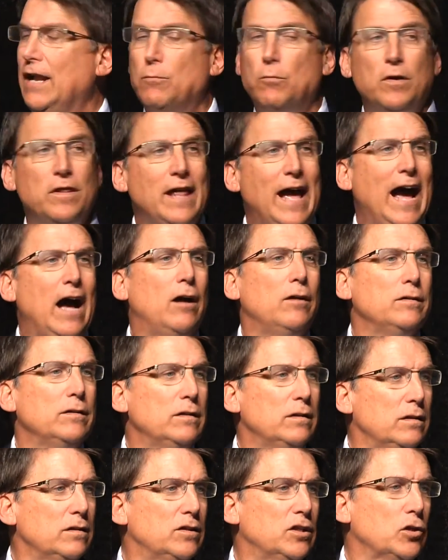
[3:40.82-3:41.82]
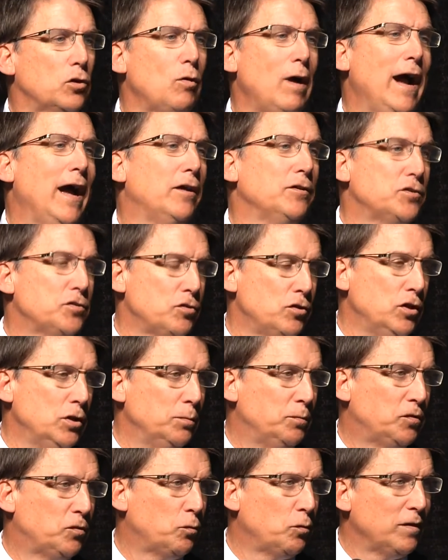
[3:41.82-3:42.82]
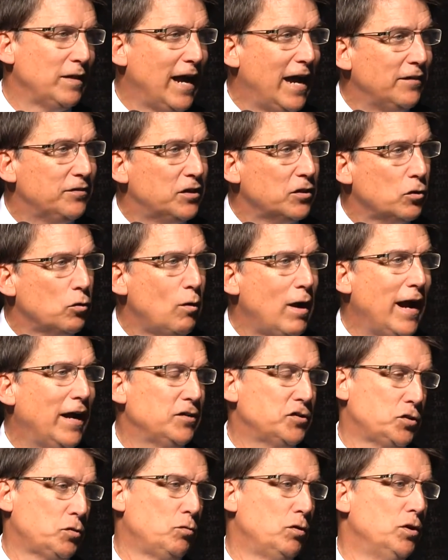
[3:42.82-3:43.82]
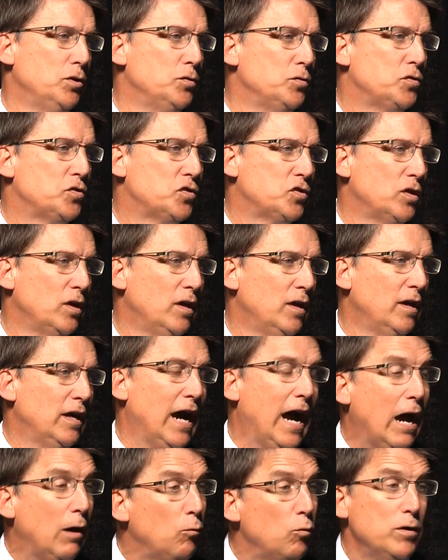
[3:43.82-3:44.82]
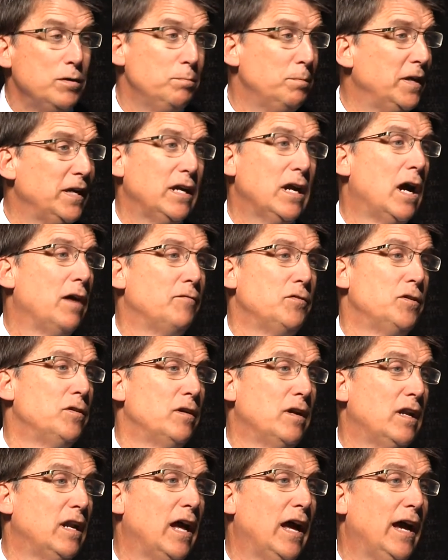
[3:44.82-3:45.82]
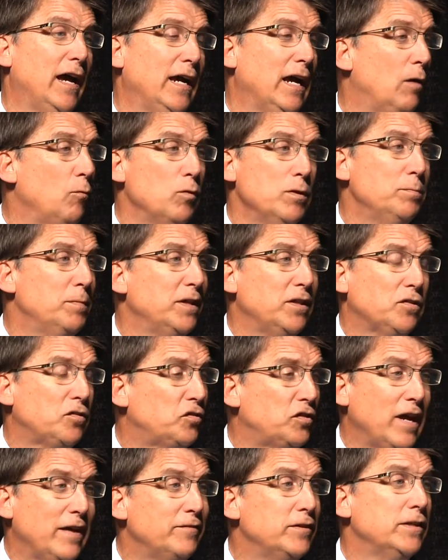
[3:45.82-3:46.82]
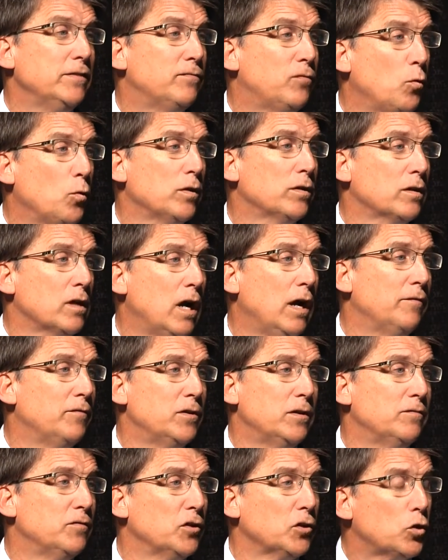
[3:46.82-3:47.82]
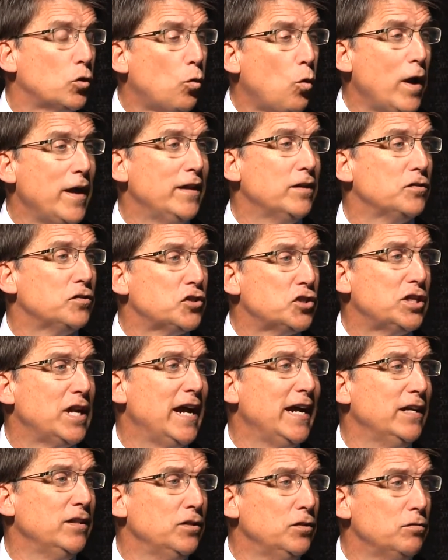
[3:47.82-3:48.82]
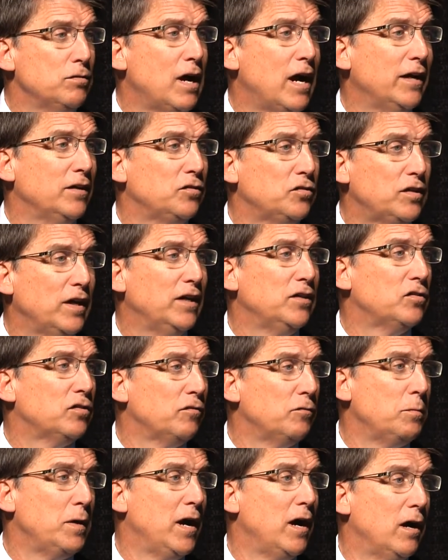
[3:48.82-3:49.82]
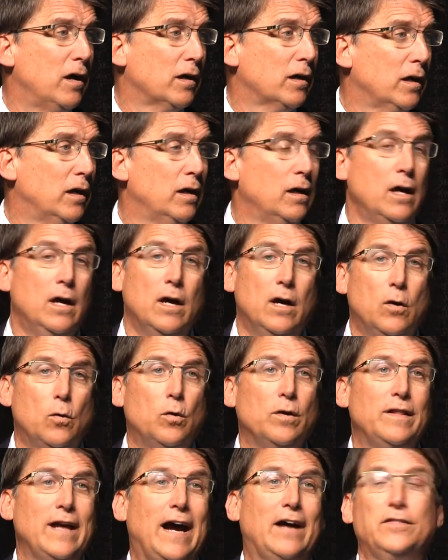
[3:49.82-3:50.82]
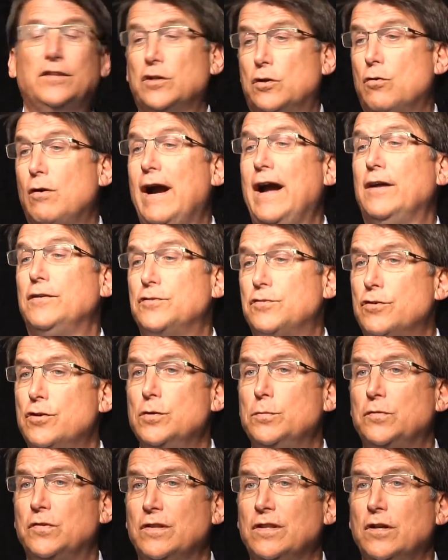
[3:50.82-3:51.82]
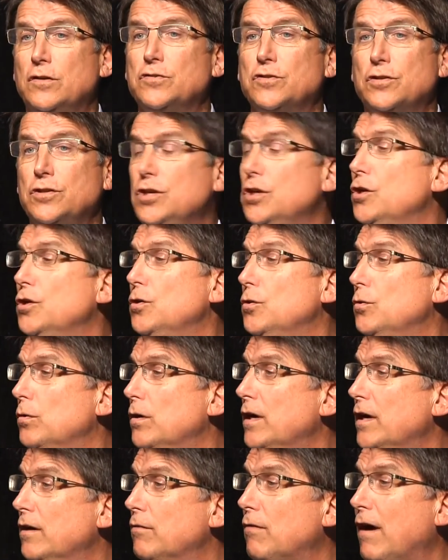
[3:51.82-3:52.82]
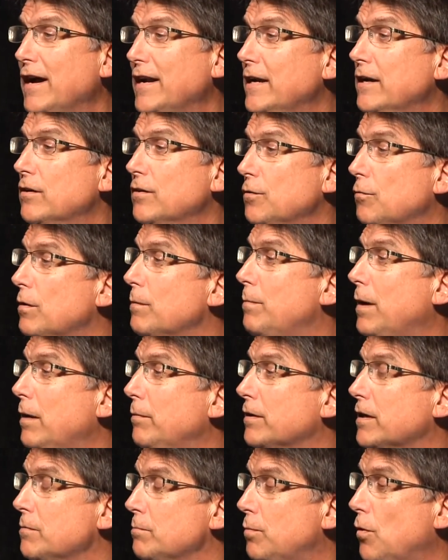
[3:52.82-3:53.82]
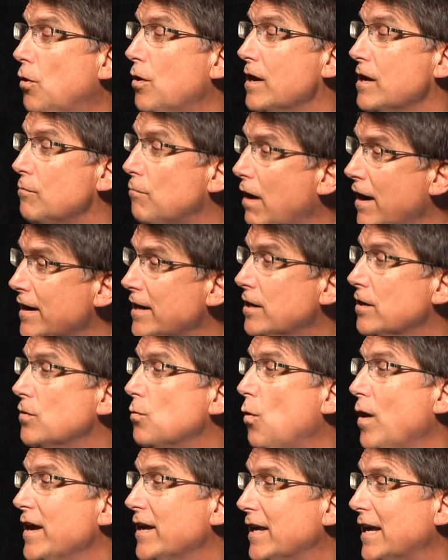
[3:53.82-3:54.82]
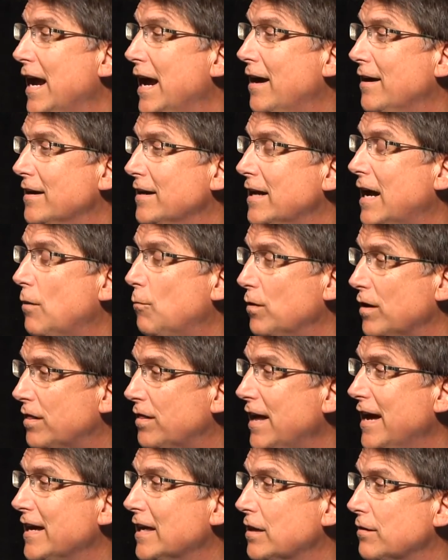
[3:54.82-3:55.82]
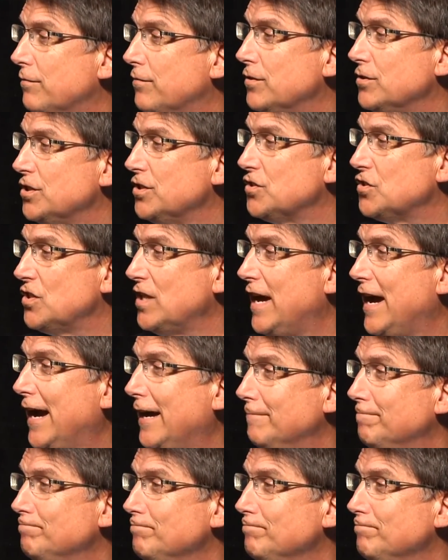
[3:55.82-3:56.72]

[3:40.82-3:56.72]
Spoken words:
without the ground troops, without the grassroots, I wouldn't be governor today. I wouldn't be the 74th governor of the greatest state in the United States of America without the ground troops, and those are you right here in the Republican Party, right here in Wake County, and I want to thank you for just that.